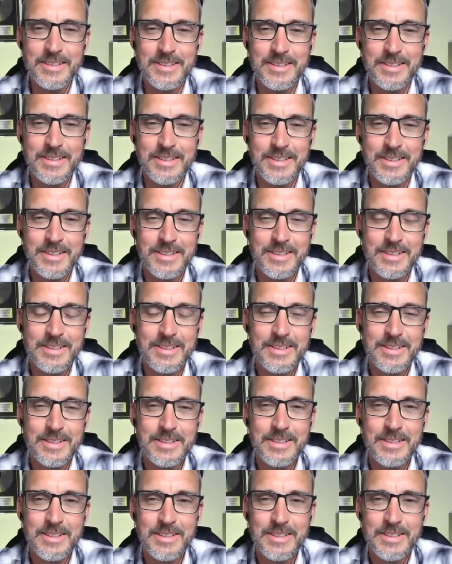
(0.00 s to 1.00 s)

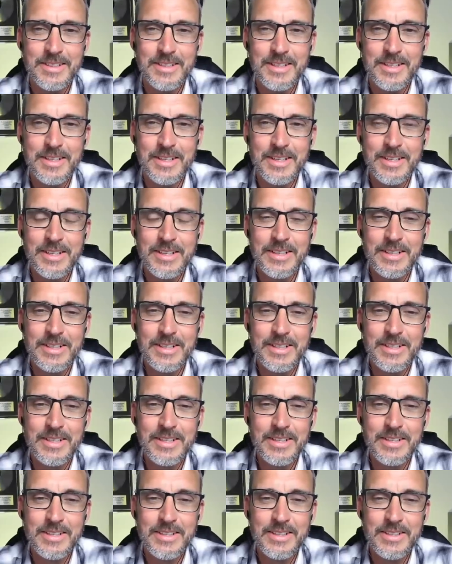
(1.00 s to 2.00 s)

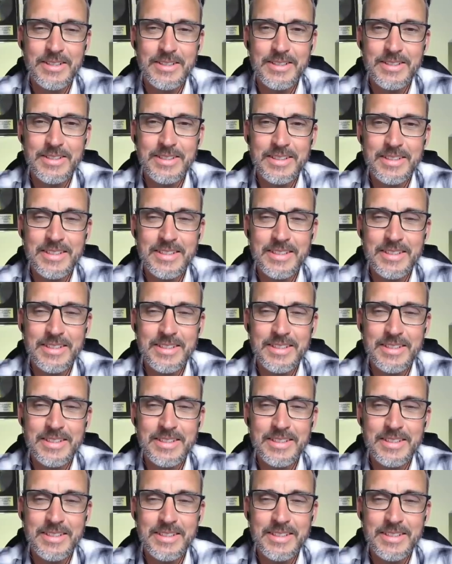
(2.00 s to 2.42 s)
No words are spoken by the person on screen.